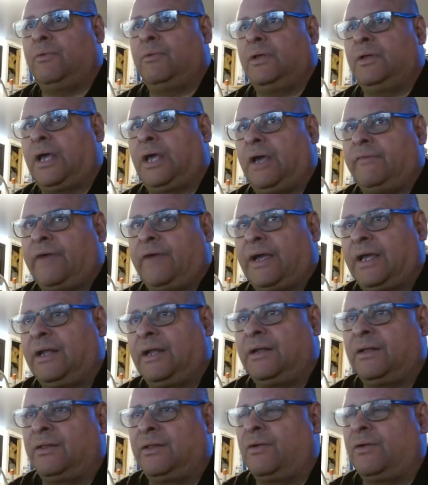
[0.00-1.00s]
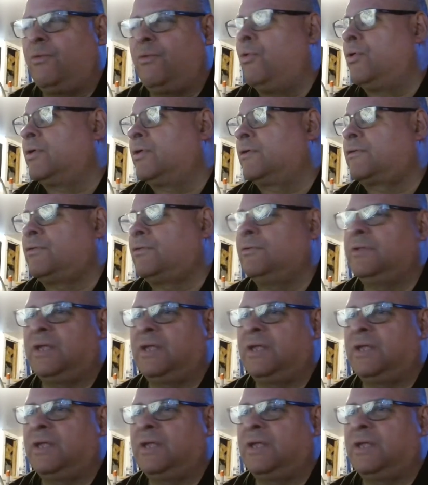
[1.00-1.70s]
If I get another word or two,